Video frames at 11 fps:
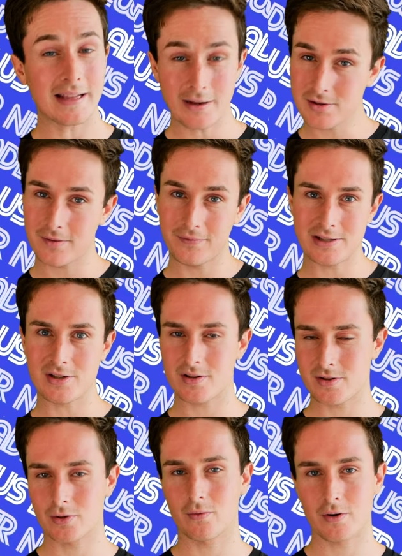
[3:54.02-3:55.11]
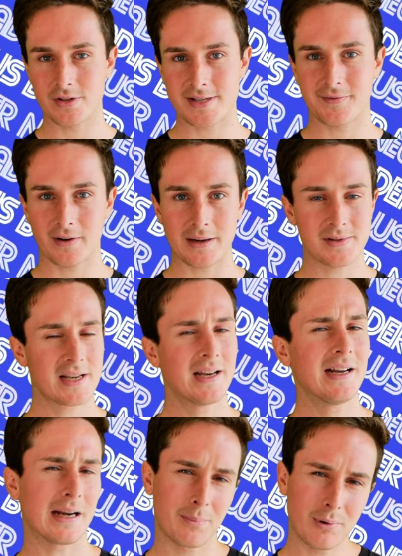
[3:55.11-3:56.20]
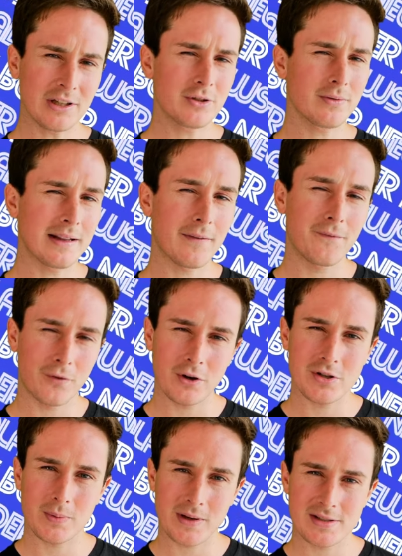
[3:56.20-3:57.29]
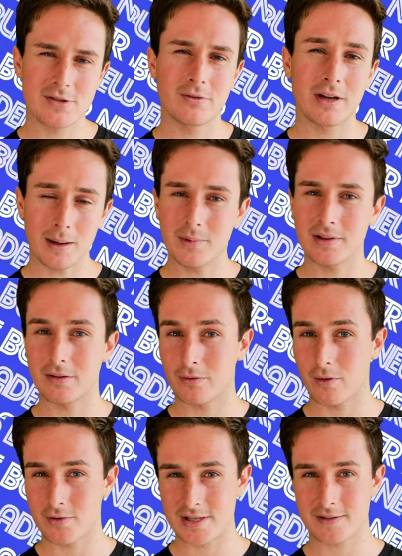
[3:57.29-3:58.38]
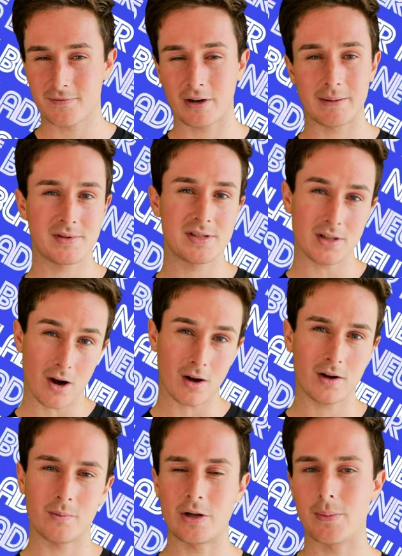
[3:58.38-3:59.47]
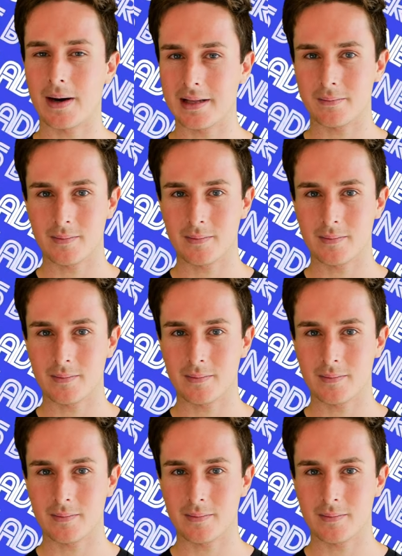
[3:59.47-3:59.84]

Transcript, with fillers: They also feature those new Roces frames, and I'm pretty sure they're the first ones to come with the new Roces frame stock when you buy